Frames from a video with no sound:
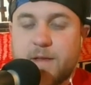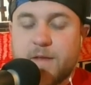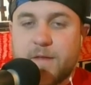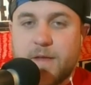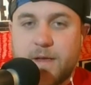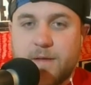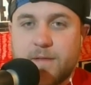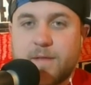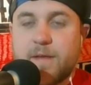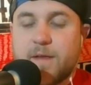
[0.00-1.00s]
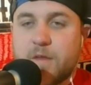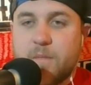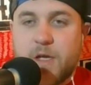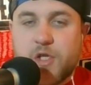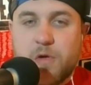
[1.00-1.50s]
somebody his size. He does
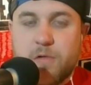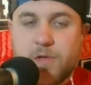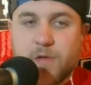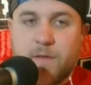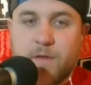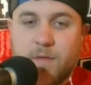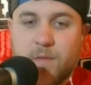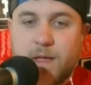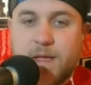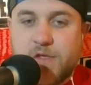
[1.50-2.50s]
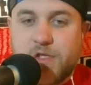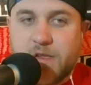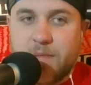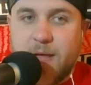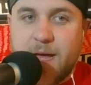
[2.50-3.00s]
the Michinoku Driver and
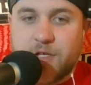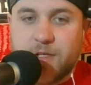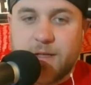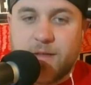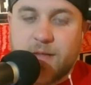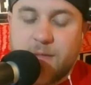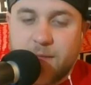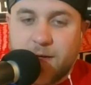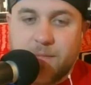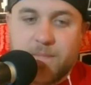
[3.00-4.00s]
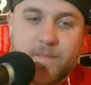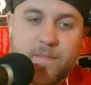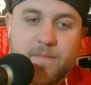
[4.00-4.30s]
Rikishi Splash at like the same time.